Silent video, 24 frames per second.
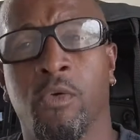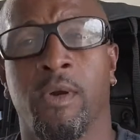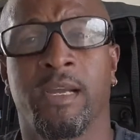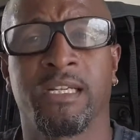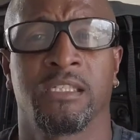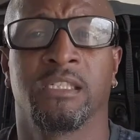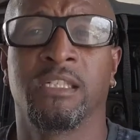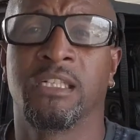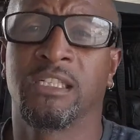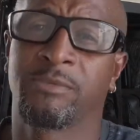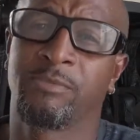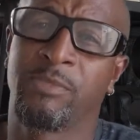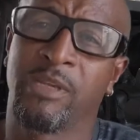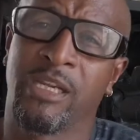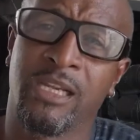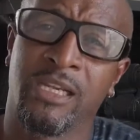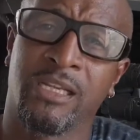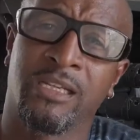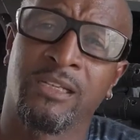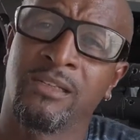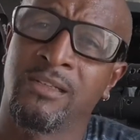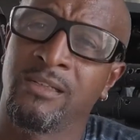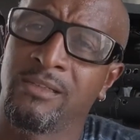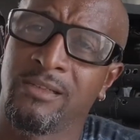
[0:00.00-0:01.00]
a question that's
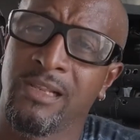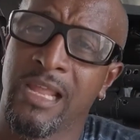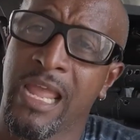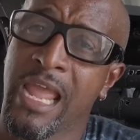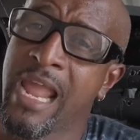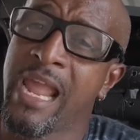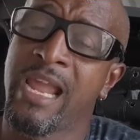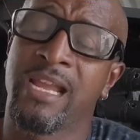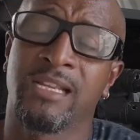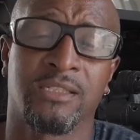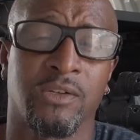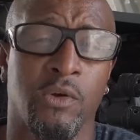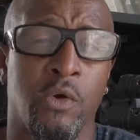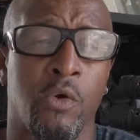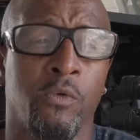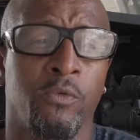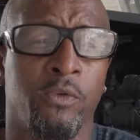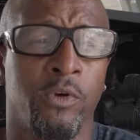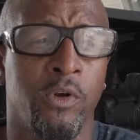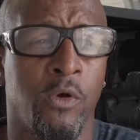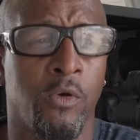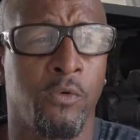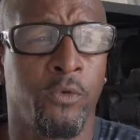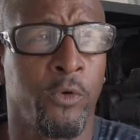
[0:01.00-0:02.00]
being asked
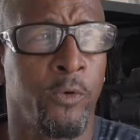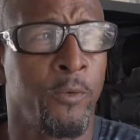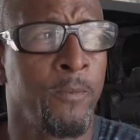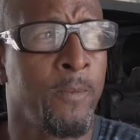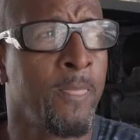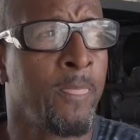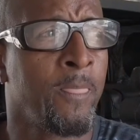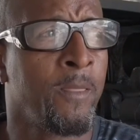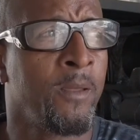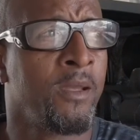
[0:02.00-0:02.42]
over and over.